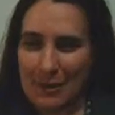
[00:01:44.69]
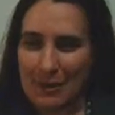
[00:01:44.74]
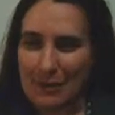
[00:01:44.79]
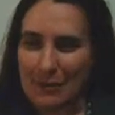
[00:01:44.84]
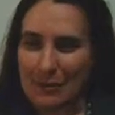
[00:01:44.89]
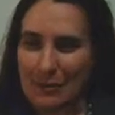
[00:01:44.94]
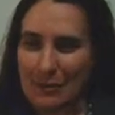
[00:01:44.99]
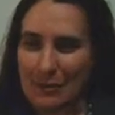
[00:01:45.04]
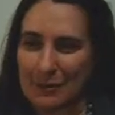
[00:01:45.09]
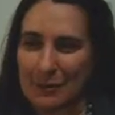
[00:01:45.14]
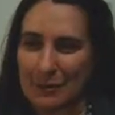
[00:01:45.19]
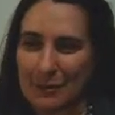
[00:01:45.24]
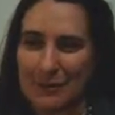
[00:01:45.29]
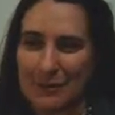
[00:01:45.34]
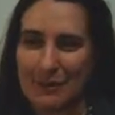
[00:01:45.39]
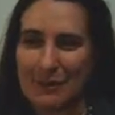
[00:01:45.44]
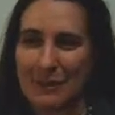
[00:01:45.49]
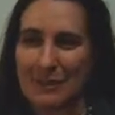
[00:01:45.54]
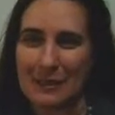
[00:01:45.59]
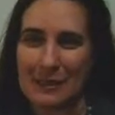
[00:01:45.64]
uh, you know,
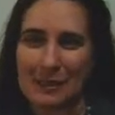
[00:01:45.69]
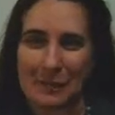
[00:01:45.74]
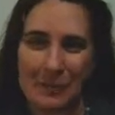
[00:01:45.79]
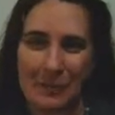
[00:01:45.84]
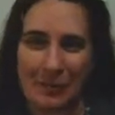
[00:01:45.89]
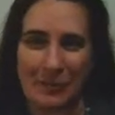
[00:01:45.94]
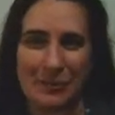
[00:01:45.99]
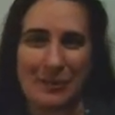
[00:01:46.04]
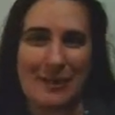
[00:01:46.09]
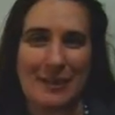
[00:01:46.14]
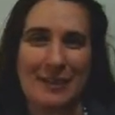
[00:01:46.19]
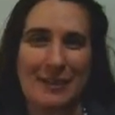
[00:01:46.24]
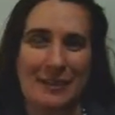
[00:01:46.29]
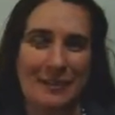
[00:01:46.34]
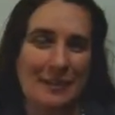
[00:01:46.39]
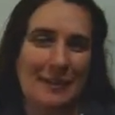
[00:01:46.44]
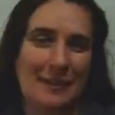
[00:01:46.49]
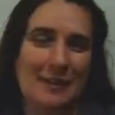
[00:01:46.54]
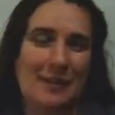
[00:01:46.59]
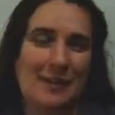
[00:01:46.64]
selenium or zinc
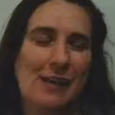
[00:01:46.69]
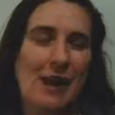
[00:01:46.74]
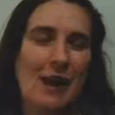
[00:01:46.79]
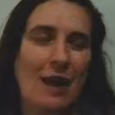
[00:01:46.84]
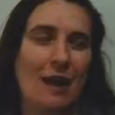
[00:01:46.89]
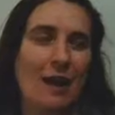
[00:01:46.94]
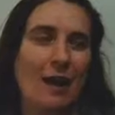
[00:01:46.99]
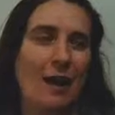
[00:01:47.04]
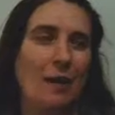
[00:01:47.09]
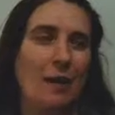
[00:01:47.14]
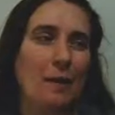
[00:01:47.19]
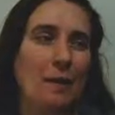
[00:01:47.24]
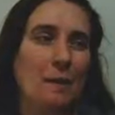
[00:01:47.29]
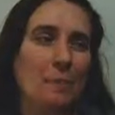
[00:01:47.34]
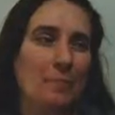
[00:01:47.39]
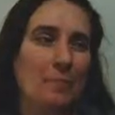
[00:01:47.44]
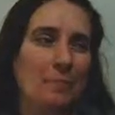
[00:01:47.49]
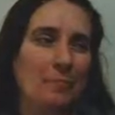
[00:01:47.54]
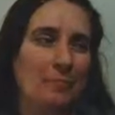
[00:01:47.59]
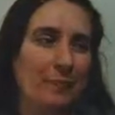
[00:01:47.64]
in it,
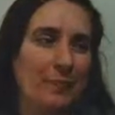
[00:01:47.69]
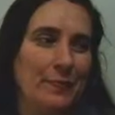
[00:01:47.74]
um,